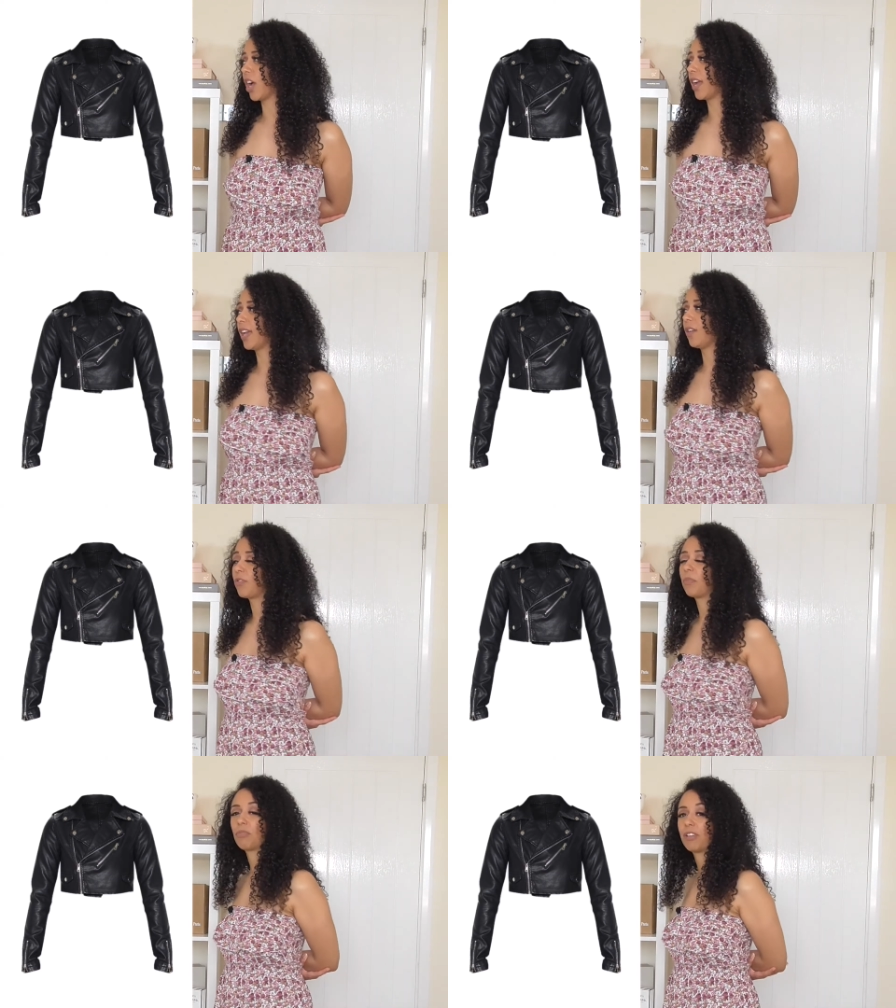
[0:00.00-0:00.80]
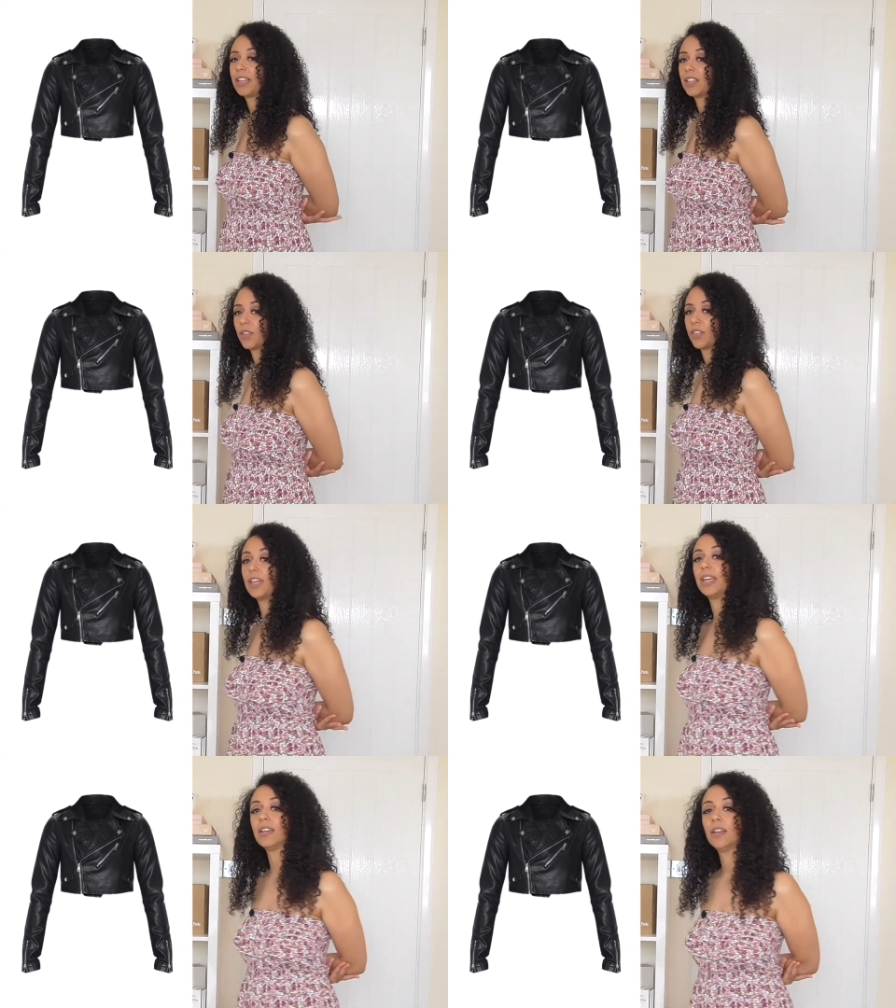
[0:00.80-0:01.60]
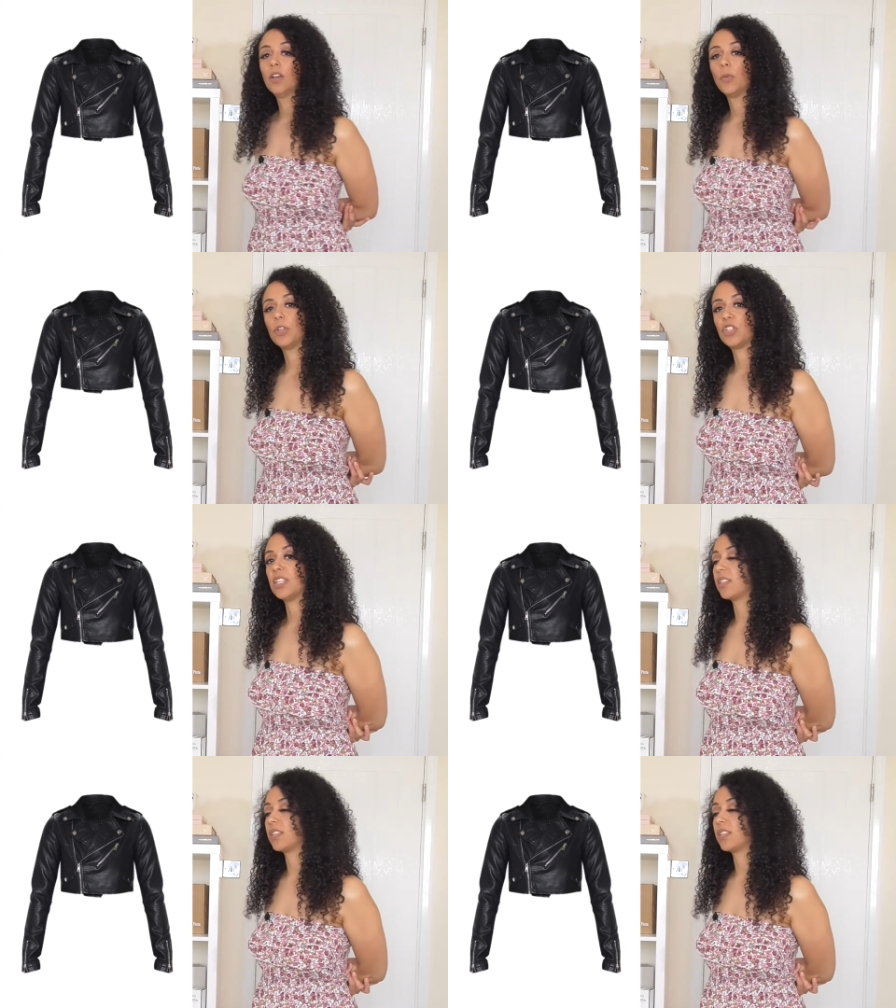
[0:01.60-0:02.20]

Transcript: jacket from Pretty Little Thing, which